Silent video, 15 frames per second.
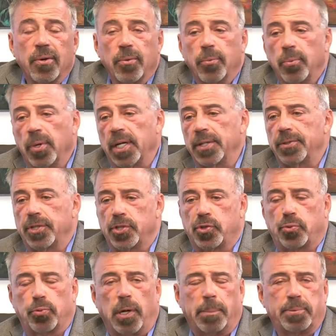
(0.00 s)
what
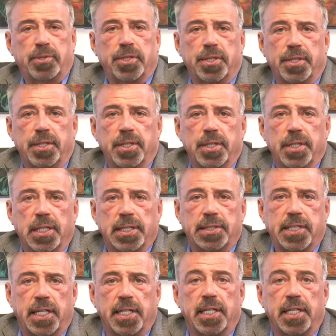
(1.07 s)
disruption a tenant